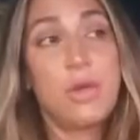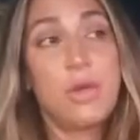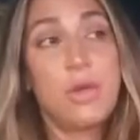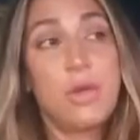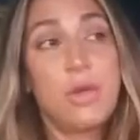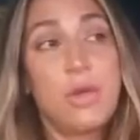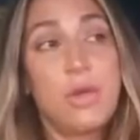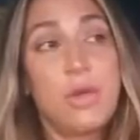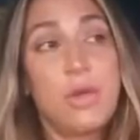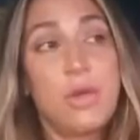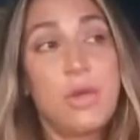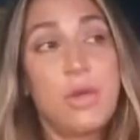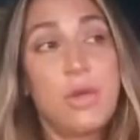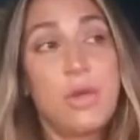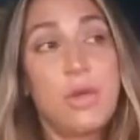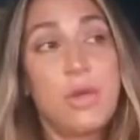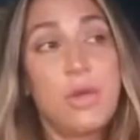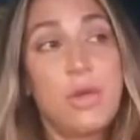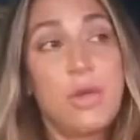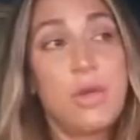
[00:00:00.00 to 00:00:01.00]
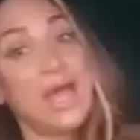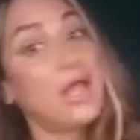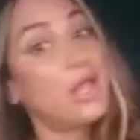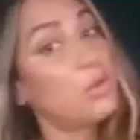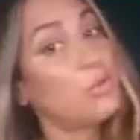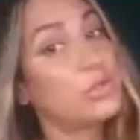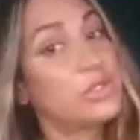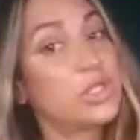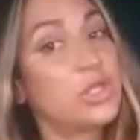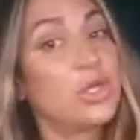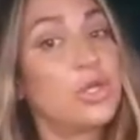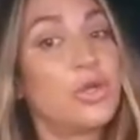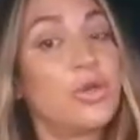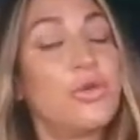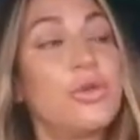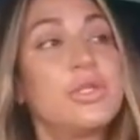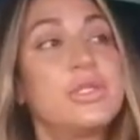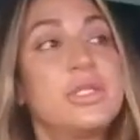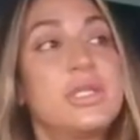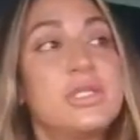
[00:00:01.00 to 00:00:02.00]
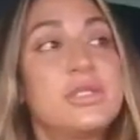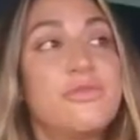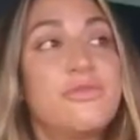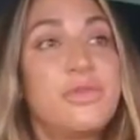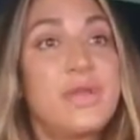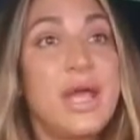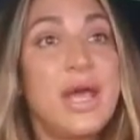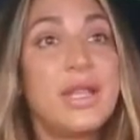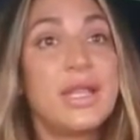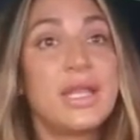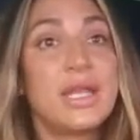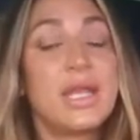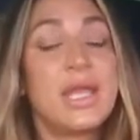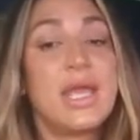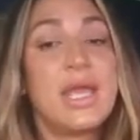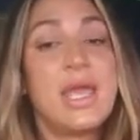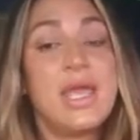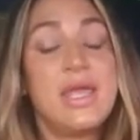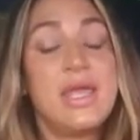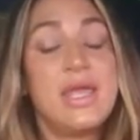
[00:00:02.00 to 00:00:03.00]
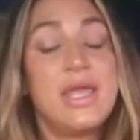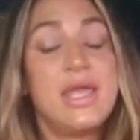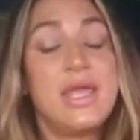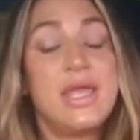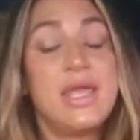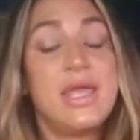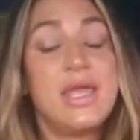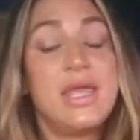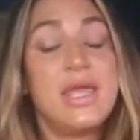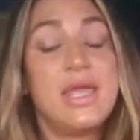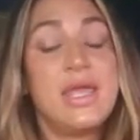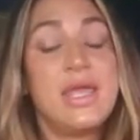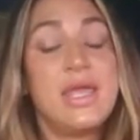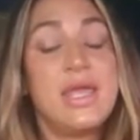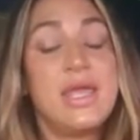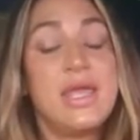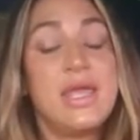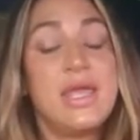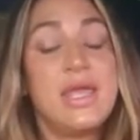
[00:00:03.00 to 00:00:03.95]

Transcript: and then the season finale wasn't going to go to season finale, and Jim